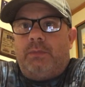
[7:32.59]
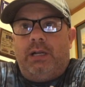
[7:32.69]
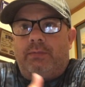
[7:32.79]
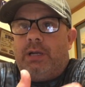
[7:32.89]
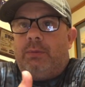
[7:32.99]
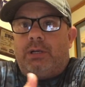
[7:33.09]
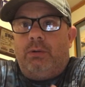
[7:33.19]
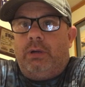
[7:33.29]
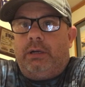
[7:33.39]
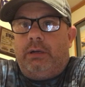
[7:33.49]
And I've got my
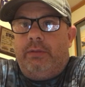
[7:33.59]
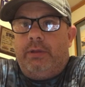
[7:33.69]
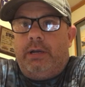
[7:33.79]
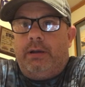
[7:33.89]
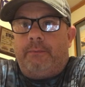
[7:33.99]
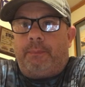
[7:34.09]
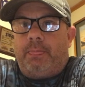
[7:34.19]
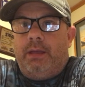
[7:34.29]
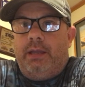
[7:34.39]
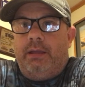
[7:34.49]
co-angler in there.
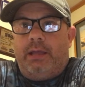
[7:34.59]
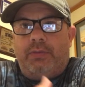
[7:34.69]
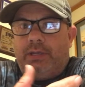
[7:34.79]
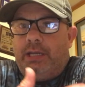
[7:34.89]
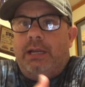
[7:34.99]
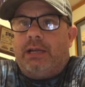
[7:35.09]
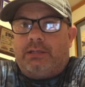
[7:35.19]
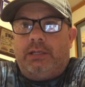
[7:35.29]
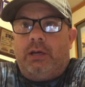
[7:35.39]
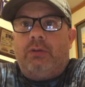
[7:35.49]
And I think he'd
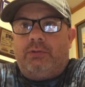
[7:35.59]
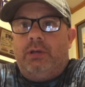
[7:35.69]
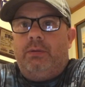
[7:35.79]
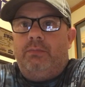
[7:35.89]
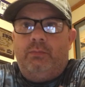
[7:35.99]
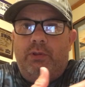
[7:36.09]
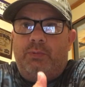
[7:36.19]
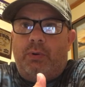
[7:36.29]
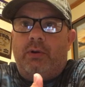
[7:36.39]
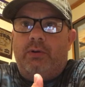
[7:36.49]
actually caught some with
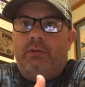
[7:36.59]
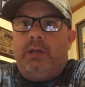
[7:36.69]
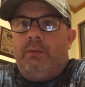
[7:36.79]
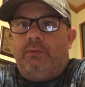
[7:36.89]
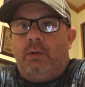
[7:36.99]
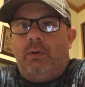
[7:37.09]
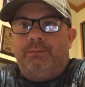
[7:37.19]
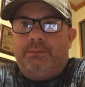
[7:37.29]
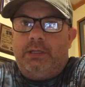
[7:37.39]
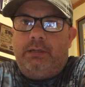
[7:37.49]
his partner the day before.
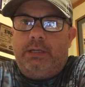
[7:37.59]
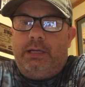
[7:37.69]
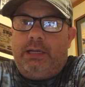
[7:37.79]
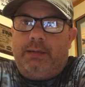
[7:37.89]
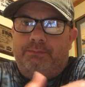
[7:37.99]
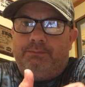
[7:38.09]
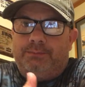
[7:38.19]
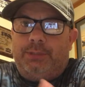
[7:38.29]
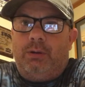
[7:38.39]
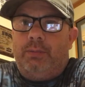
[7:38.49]
And I
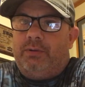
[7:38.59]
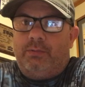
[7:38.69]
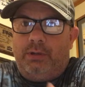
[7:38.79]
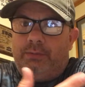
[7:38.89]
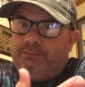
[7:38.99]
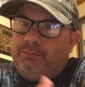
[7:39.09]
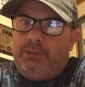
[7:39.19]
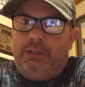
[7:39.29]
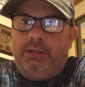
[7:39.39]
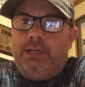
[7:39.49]
told him, I said, well,
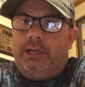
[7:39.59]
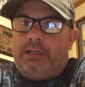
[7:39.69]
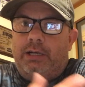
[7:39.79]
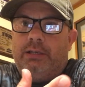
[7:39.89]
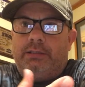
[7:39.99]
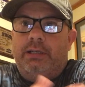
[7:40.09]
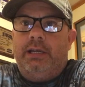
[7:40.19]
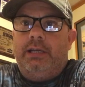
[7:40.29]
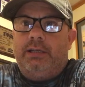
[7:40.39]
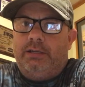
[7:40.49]
you got cursed
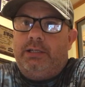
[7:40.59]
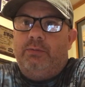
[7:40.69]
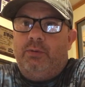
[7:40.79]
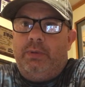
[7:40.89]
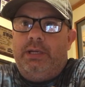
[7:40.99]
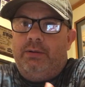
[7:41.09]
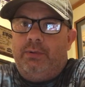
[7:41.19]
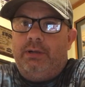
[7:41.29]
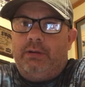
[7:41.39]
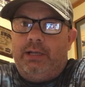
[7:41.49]
today because you're with me. And
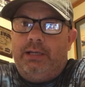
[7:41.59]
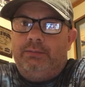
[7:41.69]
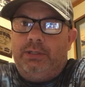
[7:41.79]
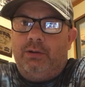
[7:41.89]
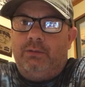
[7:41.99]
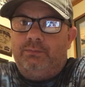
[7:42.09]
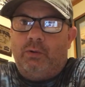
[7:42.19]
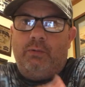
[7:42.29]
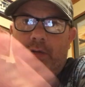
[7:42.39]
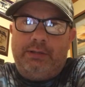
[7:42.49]
we only had,
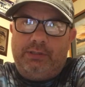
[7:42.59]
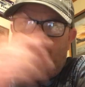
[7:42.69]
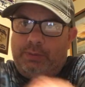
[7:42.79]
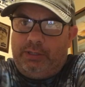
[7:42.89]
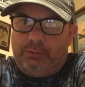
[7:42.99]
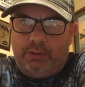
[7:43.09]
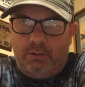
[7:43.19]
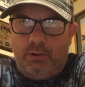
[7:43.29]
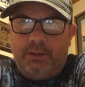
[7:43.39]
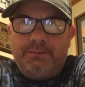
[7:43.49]
4, 5, 6 pounds where
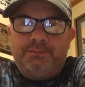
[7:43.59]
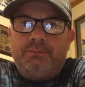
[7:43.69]
it was.